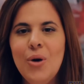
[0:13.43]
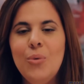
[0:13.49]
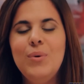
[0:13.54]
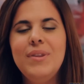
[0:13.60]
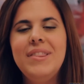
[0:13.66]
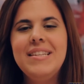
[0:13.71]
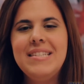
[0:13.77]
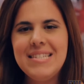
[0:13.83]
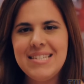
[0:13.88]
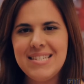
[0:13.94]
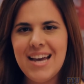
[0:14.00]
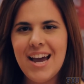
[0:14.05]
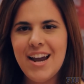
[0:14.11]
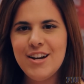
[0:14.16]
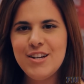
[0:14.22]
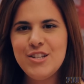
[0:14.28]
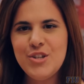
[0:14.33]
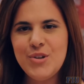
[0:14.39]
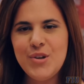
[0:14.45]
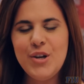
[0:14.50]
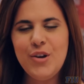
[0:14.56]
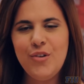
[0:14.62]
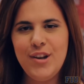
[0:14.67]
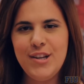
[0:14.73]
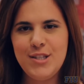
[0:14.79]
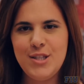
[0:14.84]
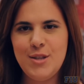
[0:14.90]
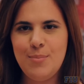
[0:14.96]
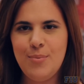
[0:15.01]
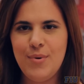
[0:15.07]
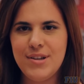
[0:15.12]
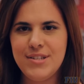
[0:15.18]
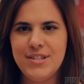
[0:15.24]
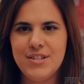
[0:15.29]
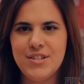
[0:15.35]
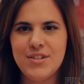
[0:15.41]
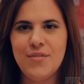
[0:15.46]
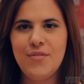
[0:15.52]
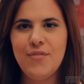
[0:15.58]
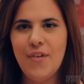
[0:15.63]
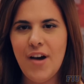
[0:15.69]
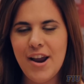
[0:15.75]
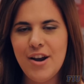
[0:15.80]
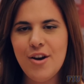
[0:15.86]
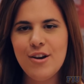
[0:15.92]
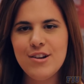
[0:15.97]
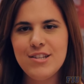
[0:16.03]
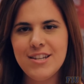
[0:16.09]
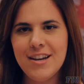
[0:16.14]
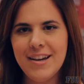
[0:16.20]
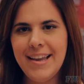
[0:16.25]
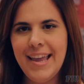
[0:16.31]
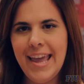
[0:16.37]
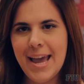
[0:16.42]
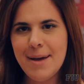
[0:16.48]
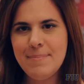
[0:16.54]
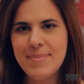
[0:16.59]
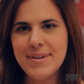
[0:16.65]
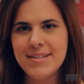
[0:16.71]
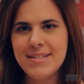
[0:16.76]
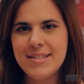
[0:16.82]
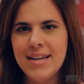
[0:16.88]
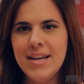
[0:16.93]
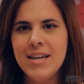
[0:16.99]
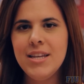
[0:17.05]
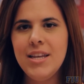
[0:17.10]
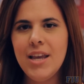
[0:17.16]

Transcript: With the desire to increase the presence of fine arts on campus,